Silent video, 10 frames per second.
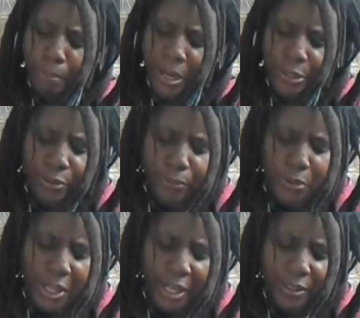mushroom
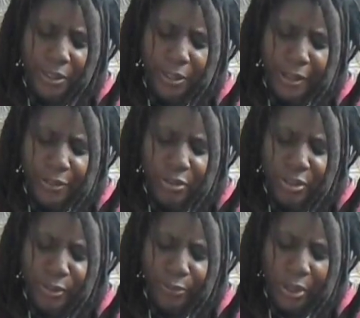Santa connection
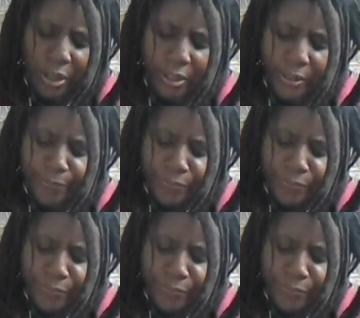is flawed.